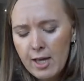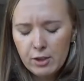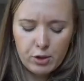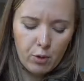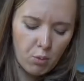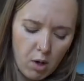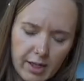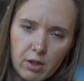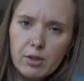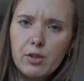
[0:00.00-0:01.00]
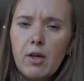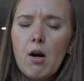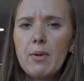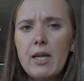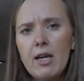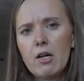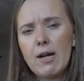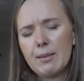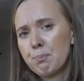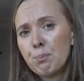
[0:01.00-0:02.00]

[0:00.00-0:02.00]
so why not to come here and